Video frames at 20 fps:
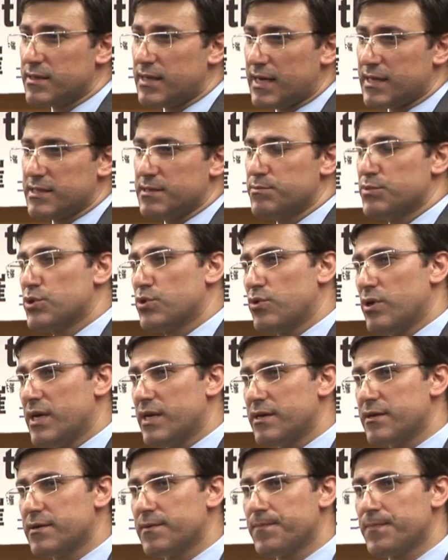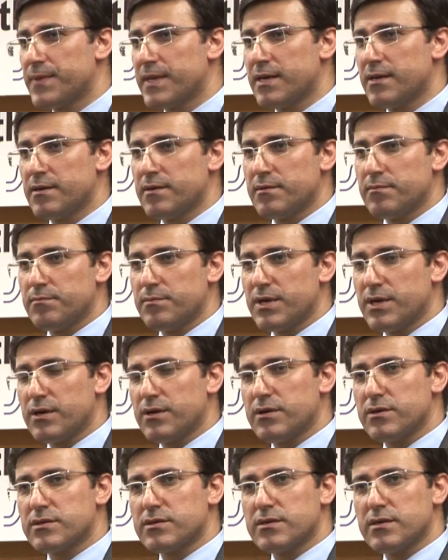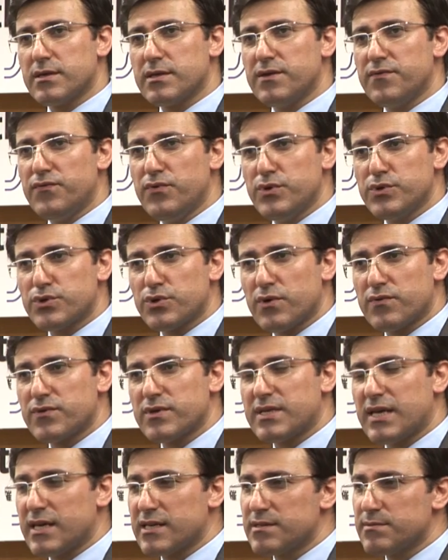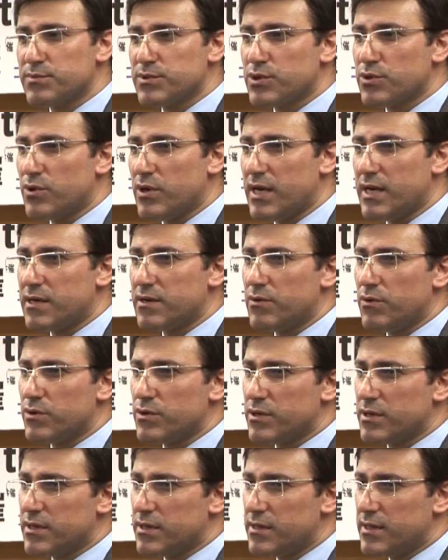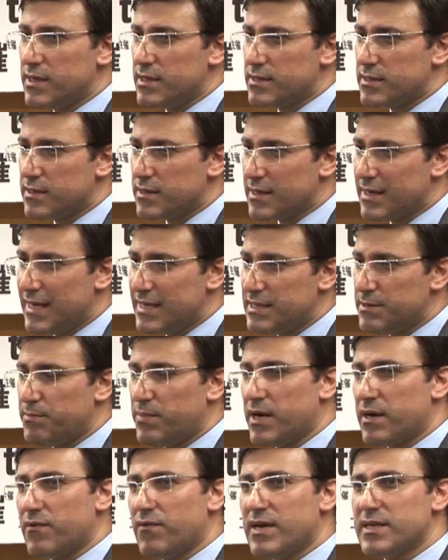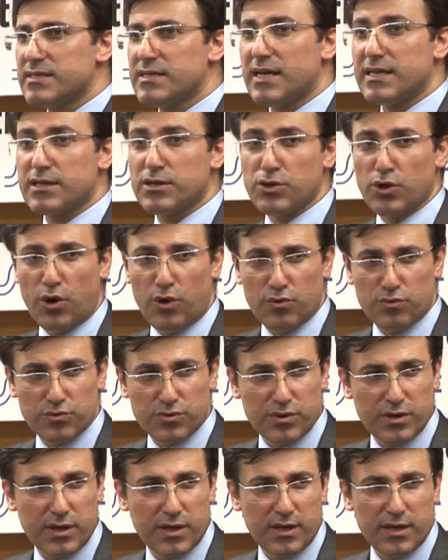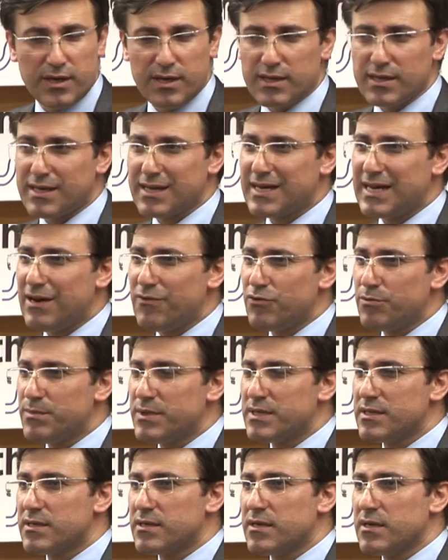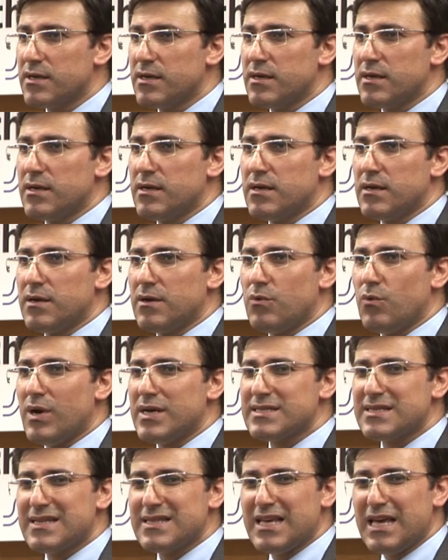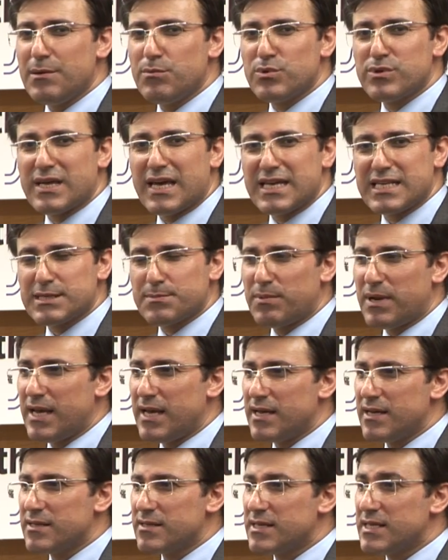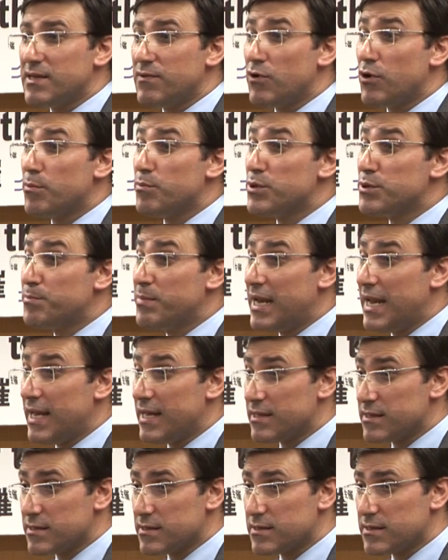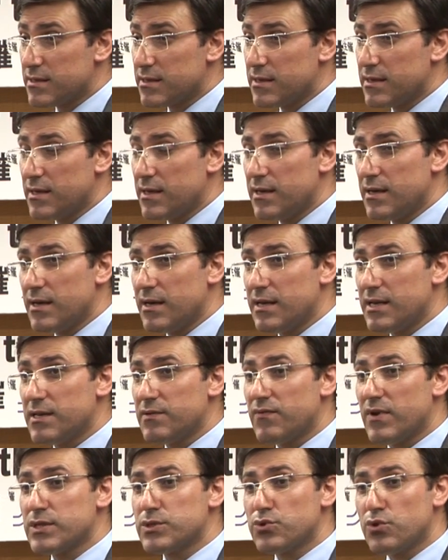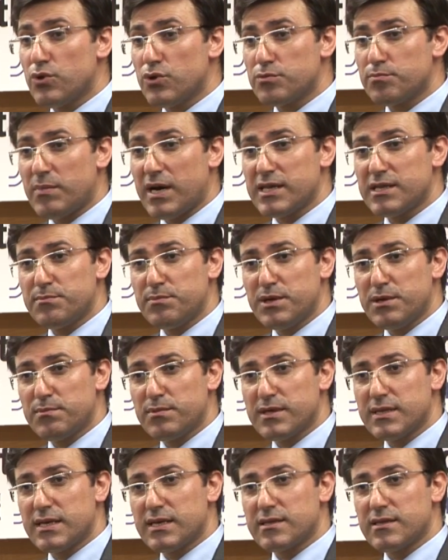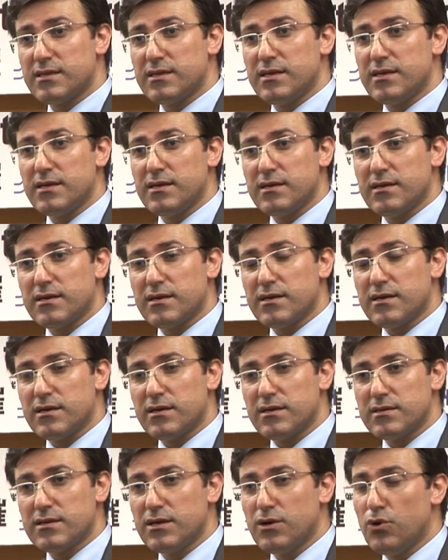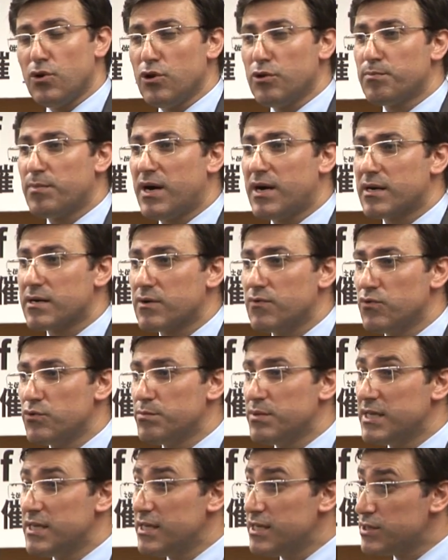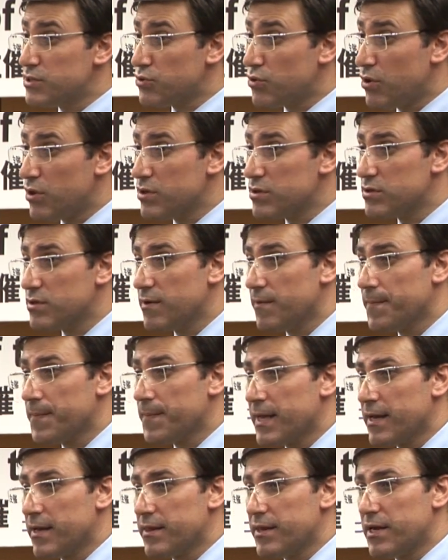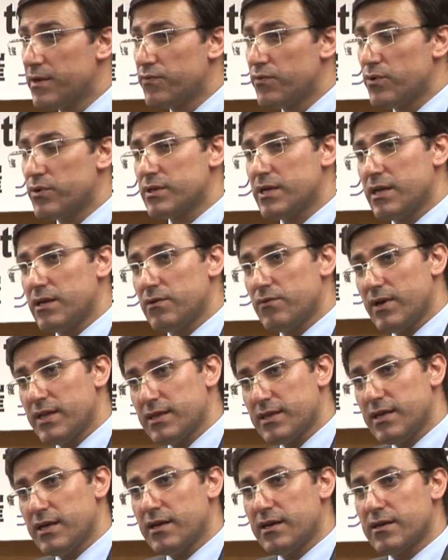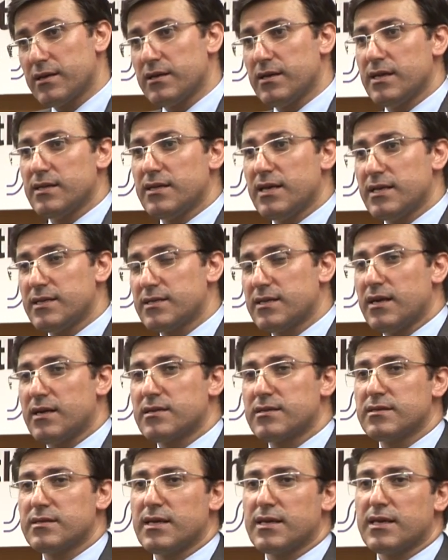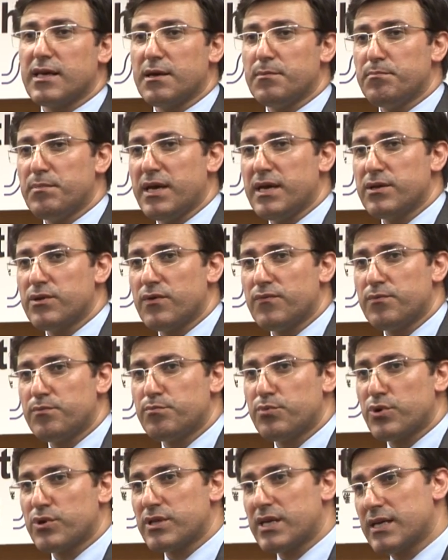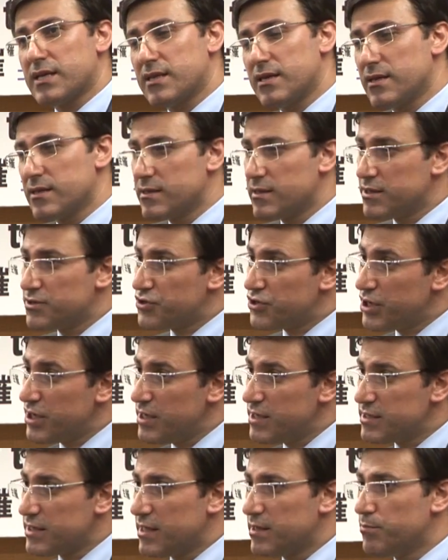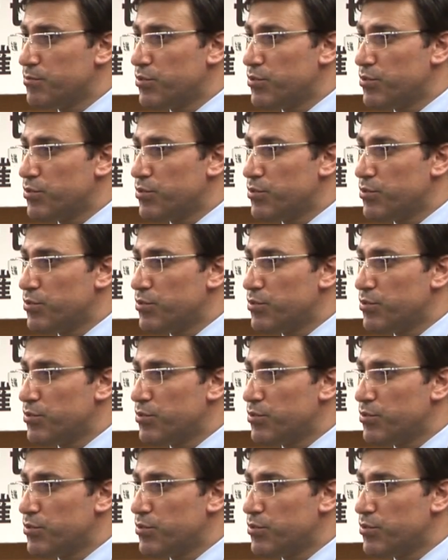Taksim Square, because the future of the Taksim Square or this Gezi Park was not known. The government was not able to explain the development plans. And it was thought by the people that the whole park would be destroyed. Therefore, they went there and they started a campaign of protecting the trees and